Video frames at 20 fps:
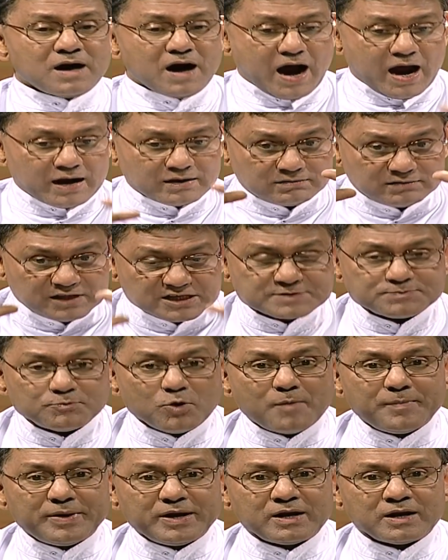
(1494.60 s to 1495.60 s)
at this
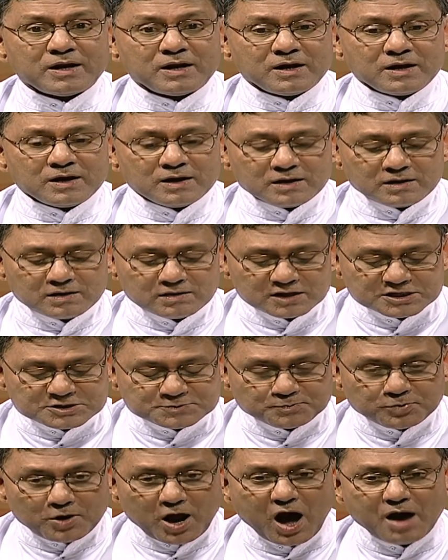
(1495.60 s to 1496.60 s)
moment, this
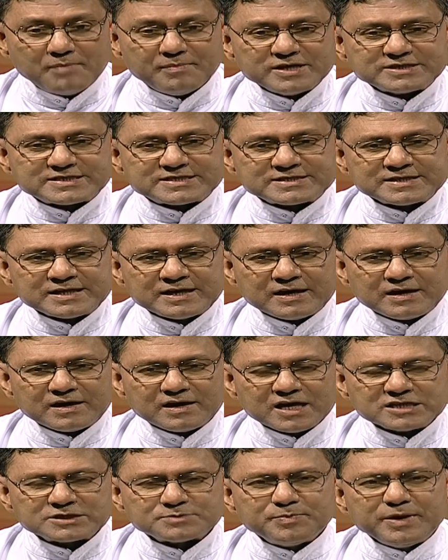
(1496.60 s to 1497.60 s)
promise
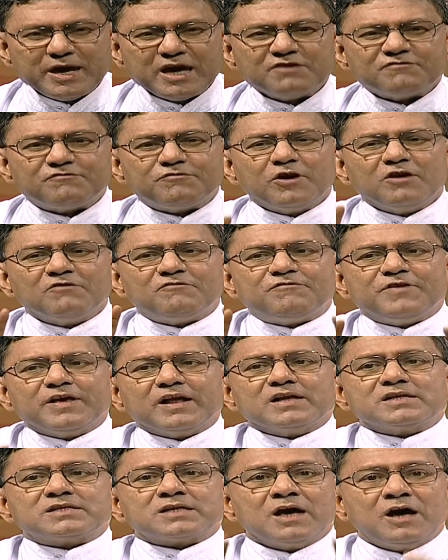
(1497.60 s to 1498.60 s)
is being
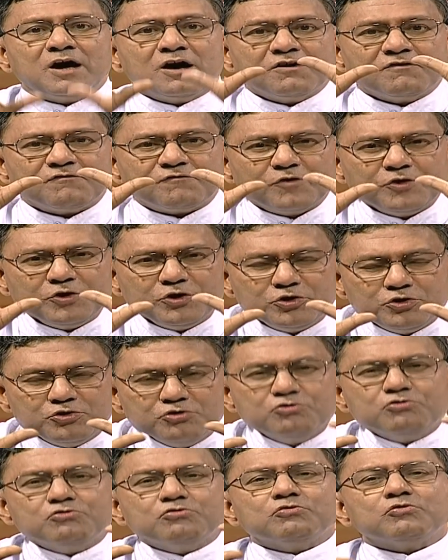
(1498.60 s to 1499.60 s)
fulfilled for
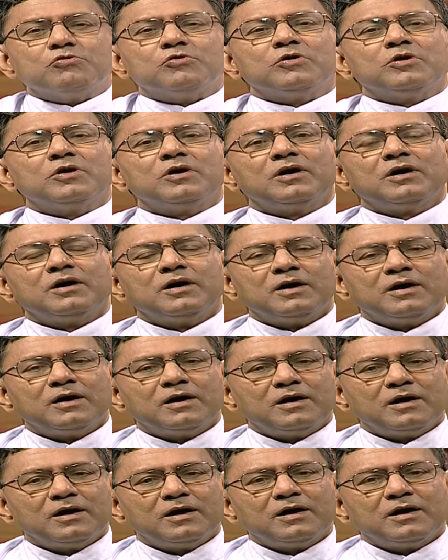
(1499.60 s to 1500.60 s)
you
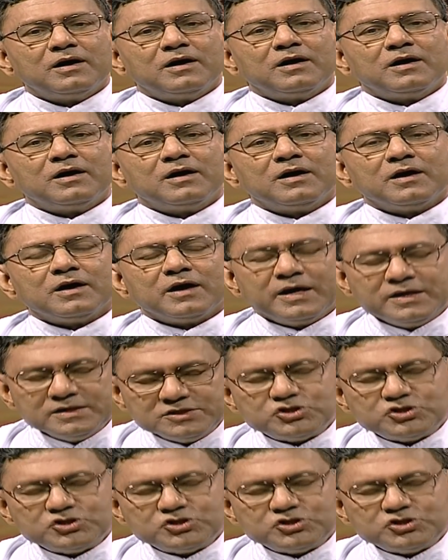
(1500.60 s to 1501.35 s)
in